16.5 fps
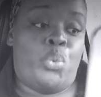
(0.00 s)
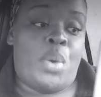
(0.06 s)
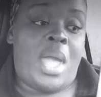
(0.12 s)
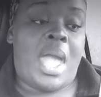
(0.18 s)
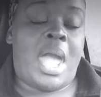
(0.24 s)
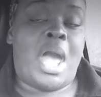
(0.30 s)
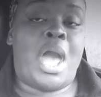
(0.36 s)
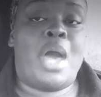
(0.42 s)
you
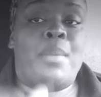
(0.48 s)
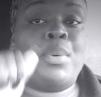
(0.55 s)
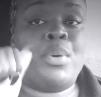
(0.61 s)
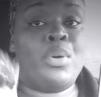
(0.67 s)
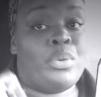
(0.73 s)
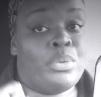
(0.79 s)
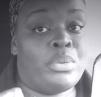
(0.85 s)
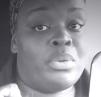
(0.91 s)
ain't got
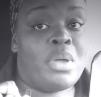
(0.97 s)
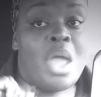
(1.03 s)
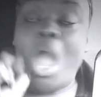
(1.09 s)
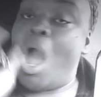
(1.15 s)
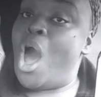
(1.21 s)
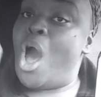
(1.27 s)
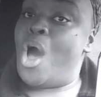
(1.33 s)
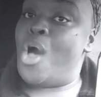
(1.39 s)
no use
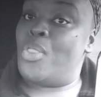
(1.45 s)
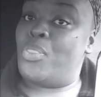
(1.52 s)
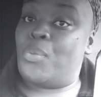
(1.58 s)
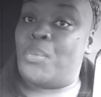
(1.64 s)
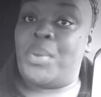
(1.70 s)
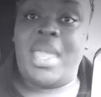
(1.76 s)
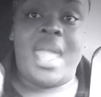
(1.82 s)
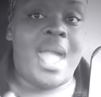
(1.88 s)
to
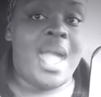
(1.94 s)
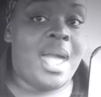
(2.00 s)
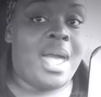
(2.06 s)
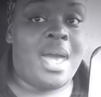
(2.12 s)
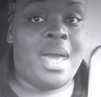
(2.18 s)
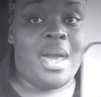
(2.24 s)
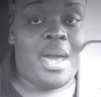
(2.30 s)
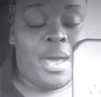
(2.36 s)
own
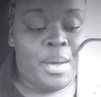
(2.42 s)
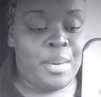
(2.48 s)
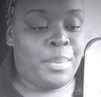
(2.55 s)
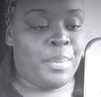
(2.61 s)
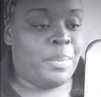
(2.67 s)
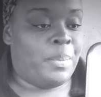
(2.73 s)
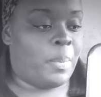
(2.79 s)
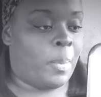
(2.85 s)
freedom.
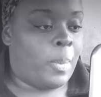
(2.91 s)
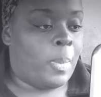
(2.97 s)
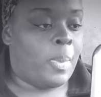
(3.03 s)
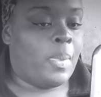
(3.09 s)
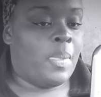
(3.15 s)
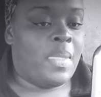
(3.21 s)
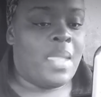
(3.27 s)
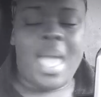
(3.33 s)
I
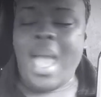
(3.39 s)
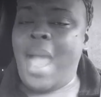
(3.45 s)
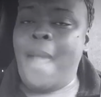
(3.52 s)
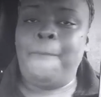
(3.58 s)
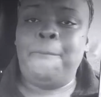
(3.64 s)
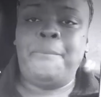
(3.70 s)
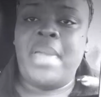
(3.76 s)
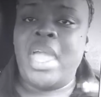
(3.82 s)
brought you
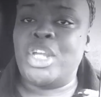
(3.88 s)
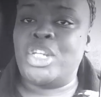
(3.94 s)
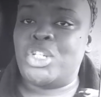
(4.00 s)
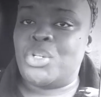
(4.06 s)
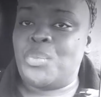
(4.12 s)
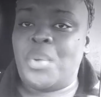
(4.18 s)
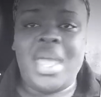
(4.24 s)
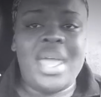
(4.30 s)
in my
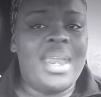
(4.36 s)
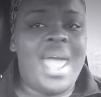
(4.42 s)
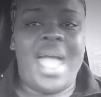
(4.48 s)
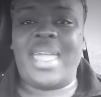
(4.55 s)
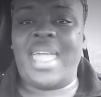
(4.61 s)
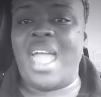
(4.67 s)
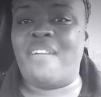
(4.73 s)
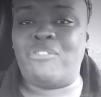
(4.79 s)
picture, and
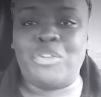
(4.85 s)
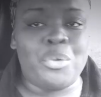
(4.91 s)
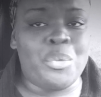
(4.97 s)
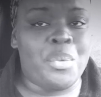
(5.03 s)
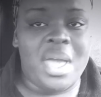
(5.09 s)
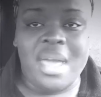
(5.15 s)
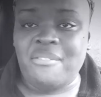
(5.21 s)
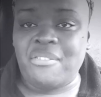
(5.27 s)
I gave
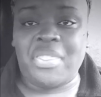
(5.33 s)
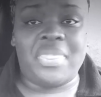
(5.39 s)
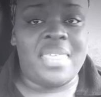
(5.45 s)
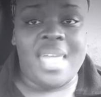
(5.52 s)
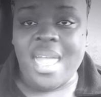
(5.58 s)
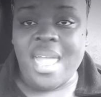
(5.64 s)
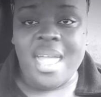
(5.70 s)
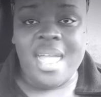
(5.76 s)
you
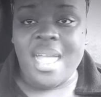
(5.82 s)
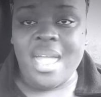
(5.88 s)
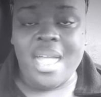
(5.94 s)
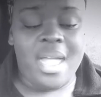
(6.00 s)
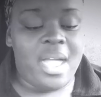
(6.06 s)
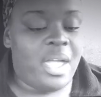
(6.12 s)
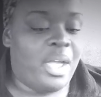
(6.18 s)
everything.